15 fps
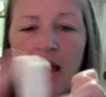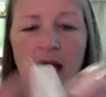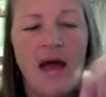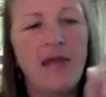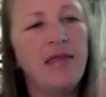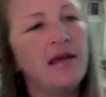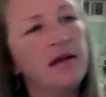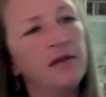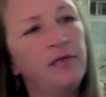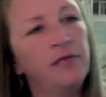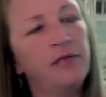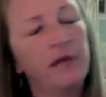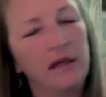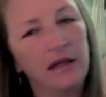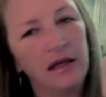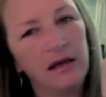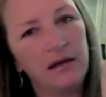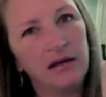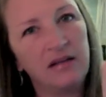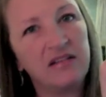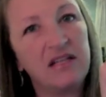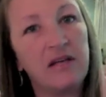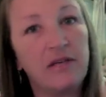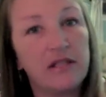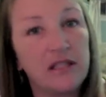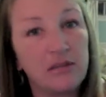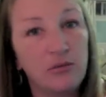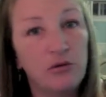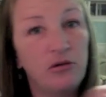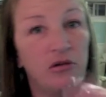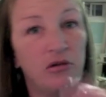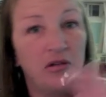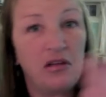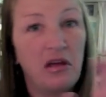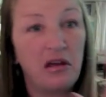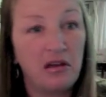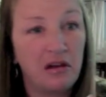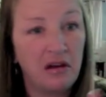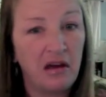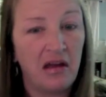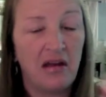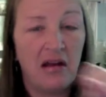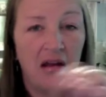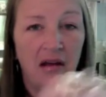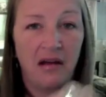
And then you feel it. If it's smooth, you're good.